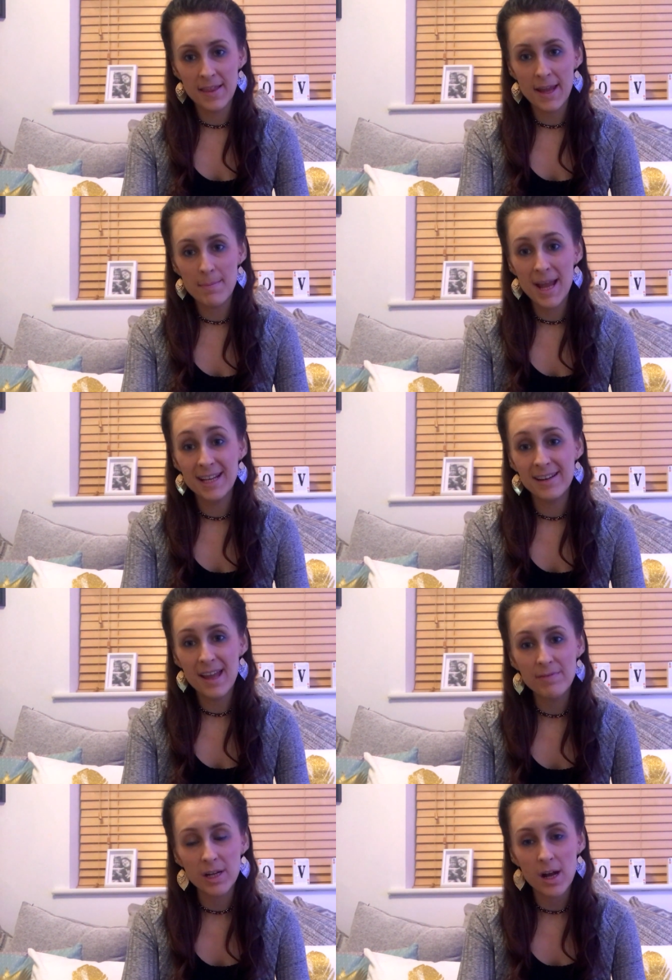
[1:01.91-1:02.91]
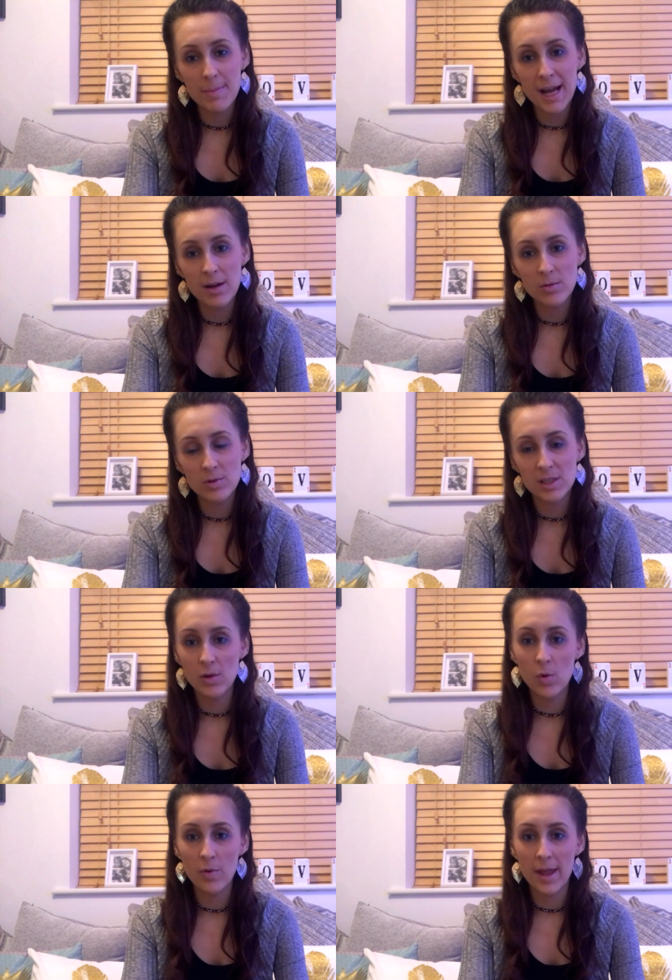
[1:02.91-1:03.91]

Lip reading: They may never come out, or